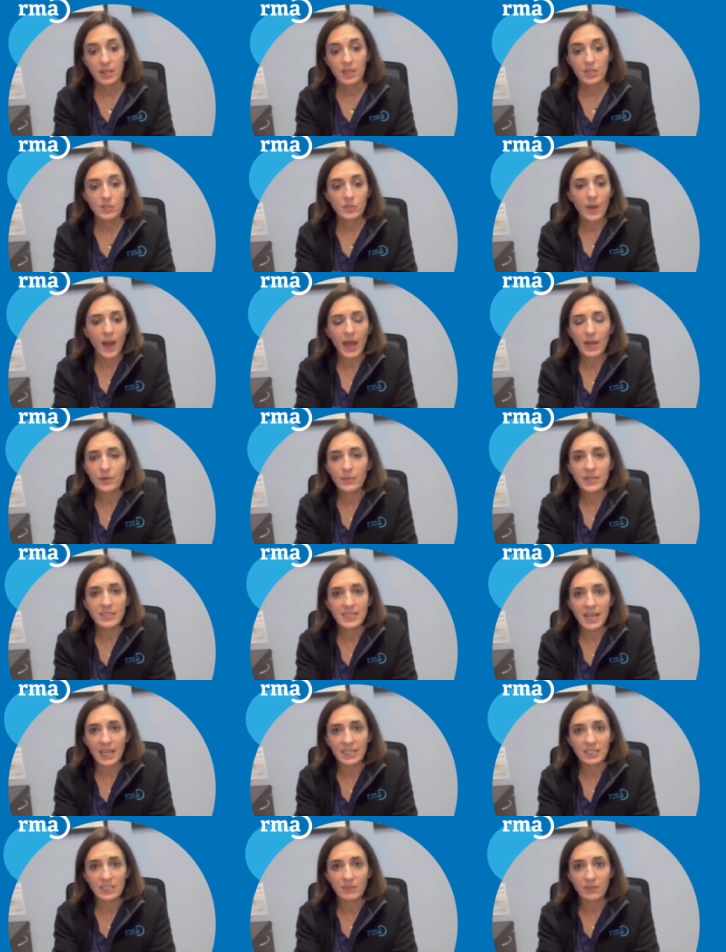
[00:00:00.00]
So, how do we
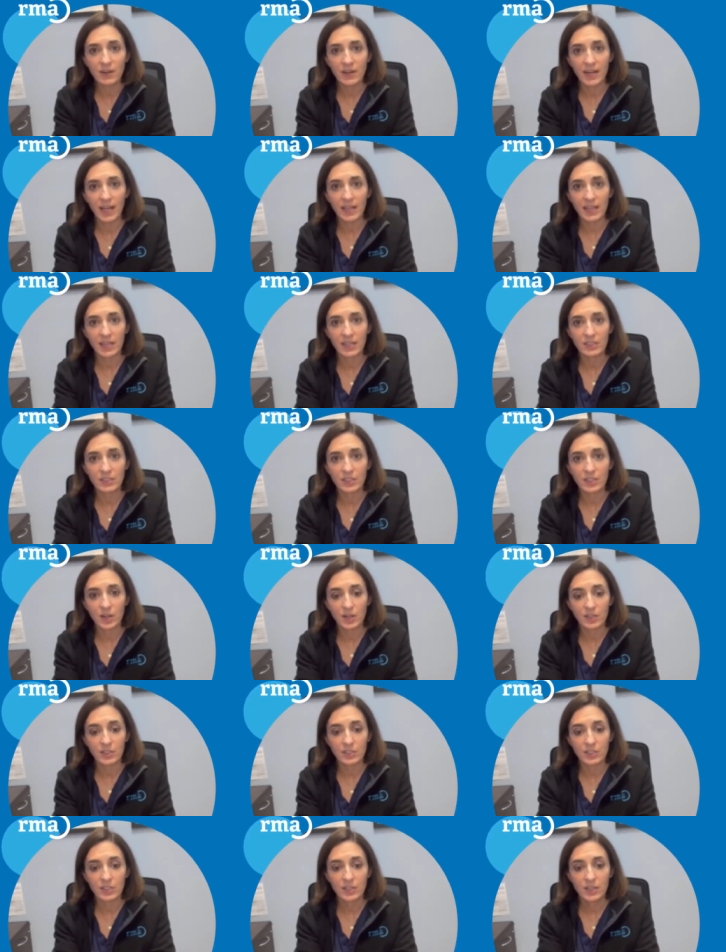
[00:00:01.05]
test for an LH
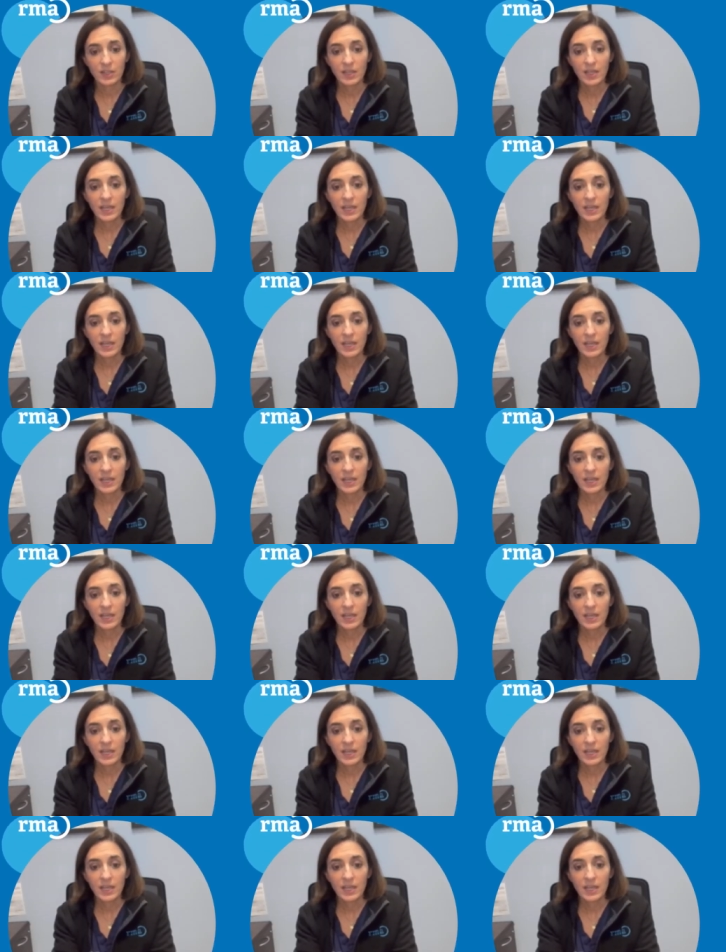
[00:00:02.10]
surge?